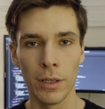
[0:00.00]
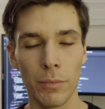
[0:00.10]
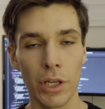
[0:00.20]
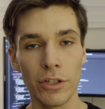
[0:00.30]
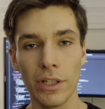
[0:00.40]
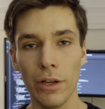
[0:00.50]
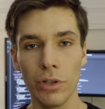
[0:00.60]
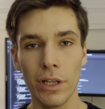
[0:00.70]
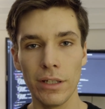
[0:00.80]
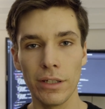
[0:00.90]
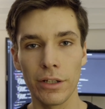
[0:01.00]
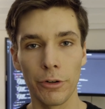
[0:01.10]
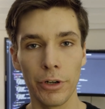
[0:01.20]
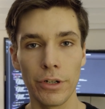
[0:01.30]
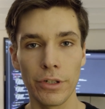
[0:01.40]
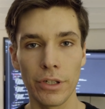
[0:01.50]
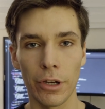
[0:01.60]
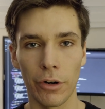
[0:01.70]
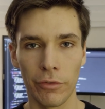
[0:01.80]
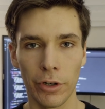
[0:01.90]
Because nowadays careers
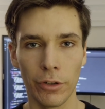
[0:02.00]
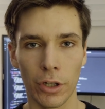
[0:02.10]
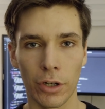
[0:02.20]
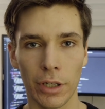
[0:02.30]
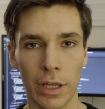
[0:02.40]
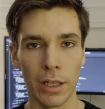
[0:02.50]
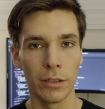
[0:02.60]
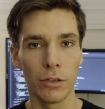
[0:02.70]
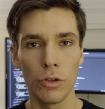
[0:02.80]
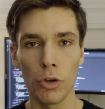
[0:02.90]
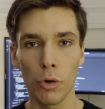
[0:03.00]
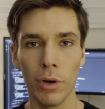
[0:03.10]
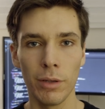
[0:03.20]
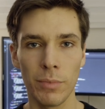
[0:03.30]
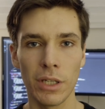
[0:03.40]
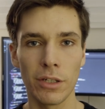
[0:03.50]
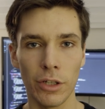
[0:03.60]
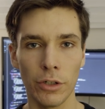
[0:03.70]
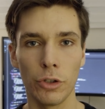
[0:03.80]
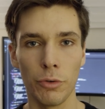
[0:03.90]
are very long and you don't want to be
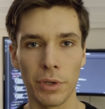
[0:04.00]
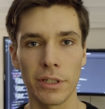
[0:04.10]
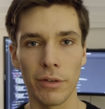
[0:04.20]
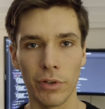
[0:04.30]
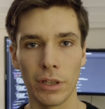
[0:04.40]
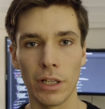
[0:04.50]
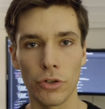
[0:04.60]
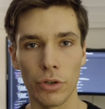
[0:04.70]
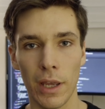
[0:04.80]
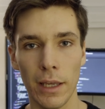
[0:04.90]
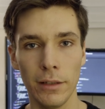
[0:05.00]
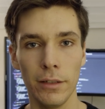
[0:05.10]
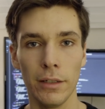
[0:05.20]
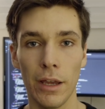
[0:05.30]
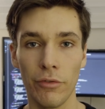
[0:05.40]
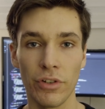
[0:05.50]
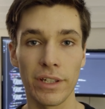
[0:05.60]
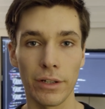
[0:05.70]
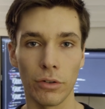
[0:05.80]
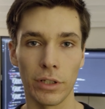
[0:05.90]
stuck doing something that you hate every
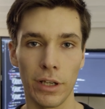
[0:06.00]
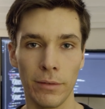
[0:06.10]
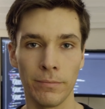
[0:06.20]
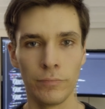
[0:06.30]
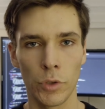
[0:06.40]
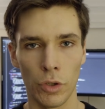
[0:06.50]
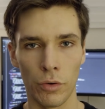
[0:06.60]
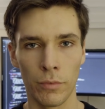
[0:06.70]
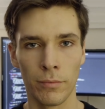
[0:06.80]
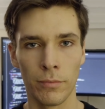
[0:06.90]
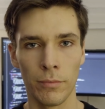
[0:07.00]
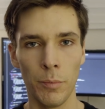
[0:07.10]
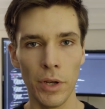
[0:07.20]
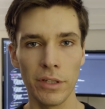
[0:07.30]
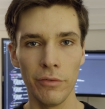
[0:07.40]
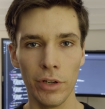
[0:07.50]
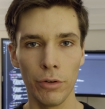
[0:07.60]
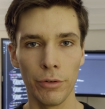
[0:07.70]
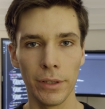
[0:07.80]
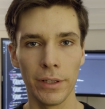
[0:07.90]
single day. So pause the
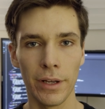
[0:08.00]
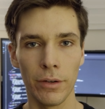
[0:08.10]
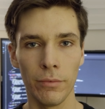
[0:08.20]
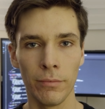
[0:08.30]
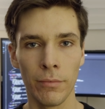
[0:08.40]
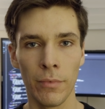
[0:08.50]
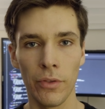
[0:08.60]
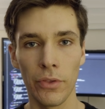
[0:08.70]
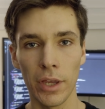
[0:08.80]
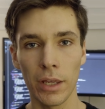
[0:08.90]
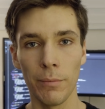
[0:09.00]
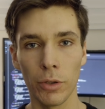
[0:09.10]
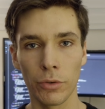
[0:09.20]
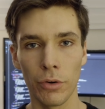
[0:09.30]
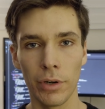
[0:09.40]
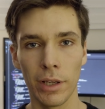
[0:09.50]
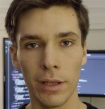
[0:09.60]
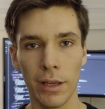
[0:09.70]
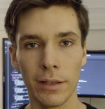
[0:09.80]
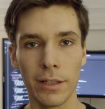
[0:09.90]
video right now, think about
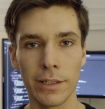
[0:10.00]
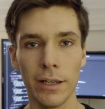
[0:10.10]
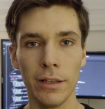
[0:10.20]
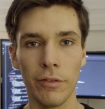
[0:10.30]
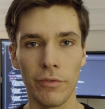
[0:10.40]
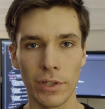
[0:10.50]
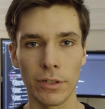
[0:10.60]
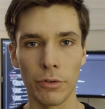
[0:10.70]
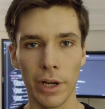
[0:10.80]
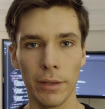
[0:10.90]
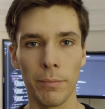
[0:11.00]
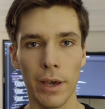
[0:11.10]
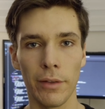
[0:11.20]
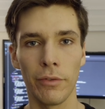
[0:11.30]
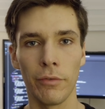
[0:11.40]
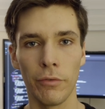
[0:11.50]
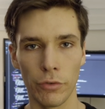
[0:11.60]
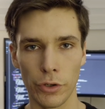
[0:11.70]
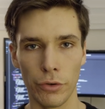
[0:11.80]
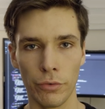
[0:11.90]
coding and decide if it's the right path
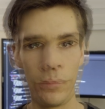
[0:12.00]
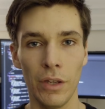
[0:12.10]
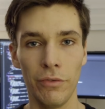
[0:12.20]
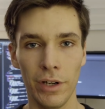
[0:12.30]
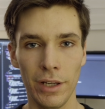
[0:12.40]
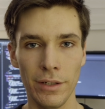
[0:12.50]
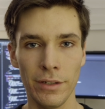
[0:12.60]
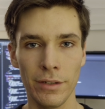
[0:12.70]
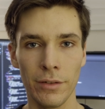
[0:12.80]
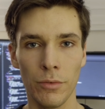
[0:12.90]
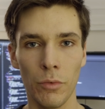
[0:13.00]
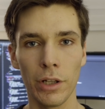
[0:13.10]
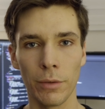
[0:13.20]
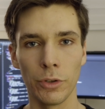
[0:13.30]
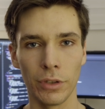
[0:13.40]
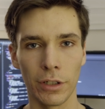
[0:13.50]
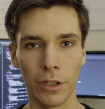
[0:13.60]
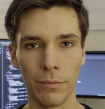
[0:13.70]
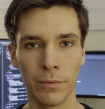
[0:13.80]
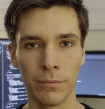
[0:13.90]
for you. If it is, welcome to the
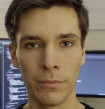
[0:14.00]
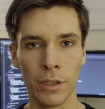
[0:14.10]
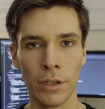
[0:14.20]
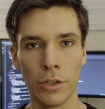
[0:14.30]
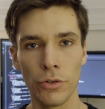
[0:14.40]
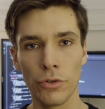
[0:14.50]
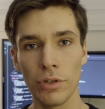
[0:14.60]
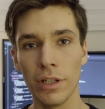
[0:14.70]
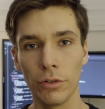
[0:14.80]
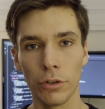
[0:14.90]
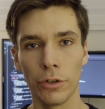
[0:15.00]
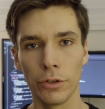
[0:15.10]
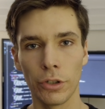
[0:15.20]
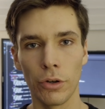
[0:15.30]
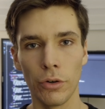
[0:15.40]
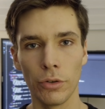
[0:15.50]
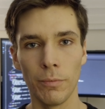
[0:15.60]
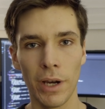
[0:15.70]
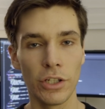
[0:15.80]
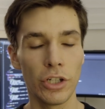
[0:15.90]
club. Choosing to learn to code
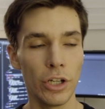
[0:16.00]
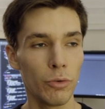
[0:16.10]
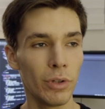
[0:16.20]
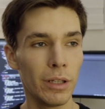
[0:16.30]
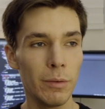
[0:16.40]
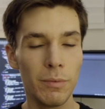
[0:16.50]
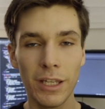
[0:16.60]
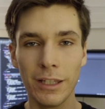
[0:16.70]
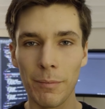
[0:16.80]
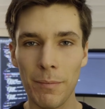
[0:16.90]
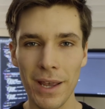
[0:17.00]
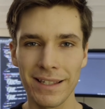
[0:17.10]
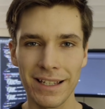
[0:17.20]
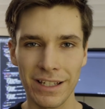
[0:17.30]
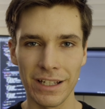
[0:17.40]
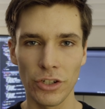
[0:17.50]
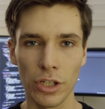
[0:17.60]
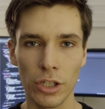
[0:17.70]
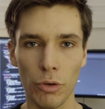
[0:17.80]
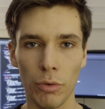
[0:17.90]
might genuinely be the best
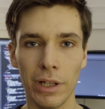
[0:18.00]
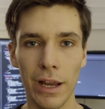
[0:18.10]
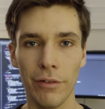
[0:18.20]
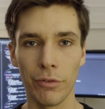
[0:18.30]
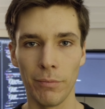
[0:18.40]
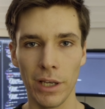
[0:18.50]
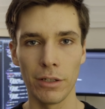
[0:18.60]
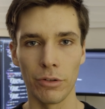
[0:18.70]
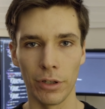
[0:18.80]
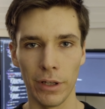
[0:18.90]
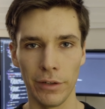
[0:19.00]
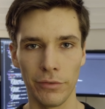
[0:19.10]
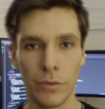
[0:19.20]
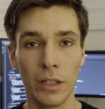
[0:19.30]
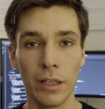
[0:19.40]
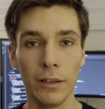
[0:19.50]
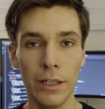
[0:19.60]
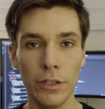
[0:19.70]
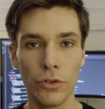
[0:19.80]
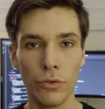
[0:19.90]
decision you will ever make in your life. It can
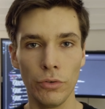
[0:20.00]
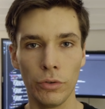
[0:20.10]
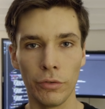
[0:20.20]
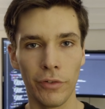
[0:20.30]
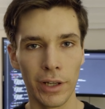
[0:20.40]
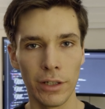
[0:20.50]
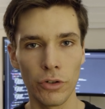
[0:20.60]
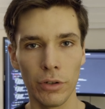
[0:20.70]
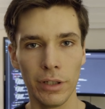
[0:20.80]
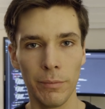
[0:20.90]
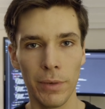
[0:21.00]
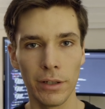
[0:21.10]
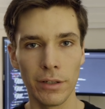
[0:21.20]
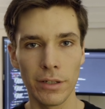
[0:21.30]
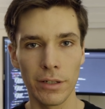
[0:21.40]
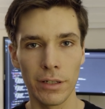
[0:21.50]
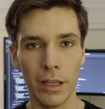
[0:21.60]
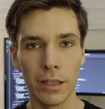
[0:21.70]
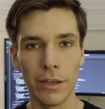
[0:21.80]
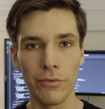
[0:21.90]
lead you to financial independence,
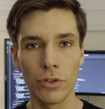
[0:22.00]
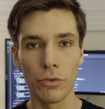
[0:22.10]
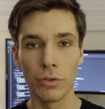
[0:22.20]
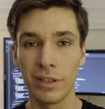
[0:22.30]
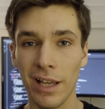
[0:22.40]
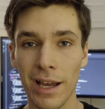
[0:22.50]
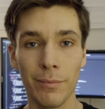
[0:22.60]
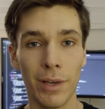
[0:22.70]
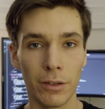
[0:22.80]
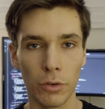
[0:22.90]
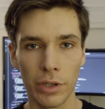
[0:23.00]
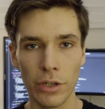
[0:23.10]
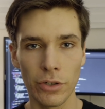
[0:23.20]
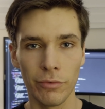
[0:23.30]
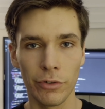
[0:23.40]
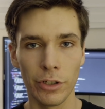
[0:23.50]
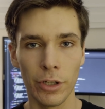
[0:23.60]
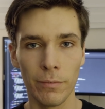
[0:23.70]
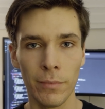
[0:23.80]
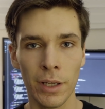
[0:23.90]
it gives you time and location
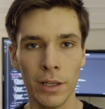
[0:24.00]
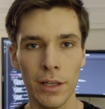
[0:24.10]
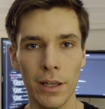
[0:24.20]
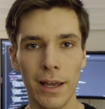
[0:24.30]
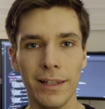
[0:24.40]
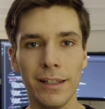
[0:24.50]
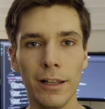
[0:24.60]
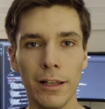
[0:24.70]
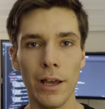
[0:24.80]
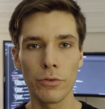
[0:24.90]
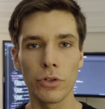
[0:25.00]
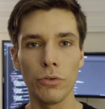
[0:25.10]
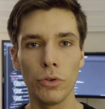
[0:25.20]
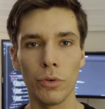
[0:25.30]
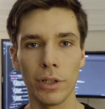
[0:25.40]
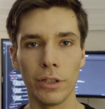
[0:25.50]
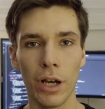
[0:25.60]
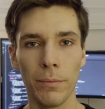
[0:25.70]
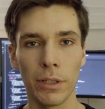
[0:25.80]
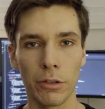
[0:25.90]
freedom, and it allows you to
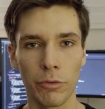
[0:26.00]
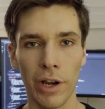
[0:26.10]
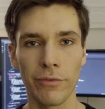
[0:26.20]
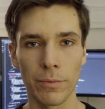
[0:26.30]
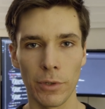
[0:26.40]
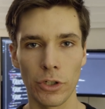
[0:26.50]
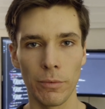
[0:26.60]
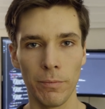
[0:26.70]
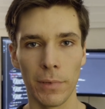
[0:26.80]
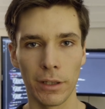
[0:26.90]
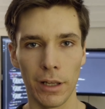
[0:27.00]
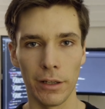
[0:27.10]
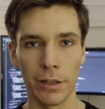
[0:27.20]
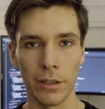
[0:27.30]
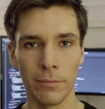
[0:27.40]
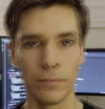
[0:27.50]
adopt a craftsmanship mentality.